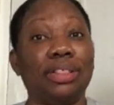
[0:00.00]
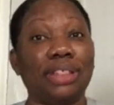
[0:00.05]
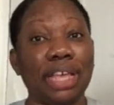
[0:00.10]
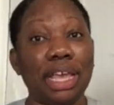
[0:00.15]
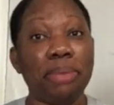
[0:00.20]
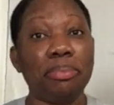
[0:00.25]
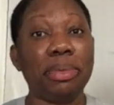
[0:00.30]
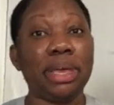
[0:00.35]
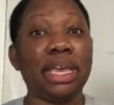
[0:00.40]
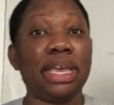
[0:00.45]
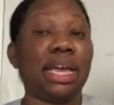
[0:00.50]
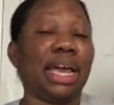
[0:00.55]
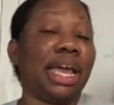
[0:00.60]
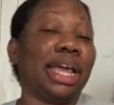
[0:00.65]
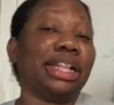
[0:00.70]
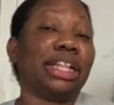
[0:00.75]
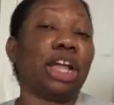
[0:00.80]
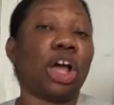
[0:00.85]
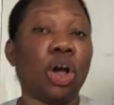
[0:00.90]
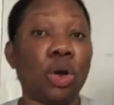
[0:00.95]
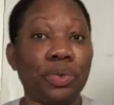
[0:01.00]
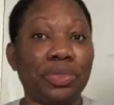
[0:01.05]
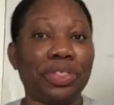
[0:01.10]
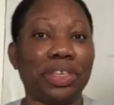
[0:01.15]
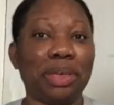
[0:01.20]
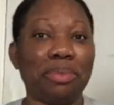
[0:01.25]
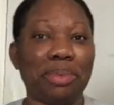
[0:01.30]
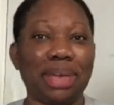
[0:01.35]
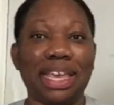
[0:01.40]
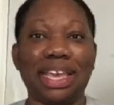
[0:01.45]
they make and how
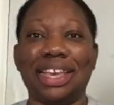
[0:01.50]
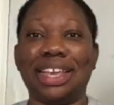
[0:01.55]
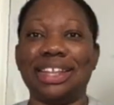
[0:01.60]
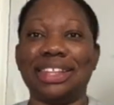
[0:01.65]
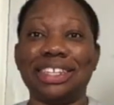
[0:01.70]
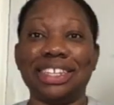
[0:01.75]
they make it.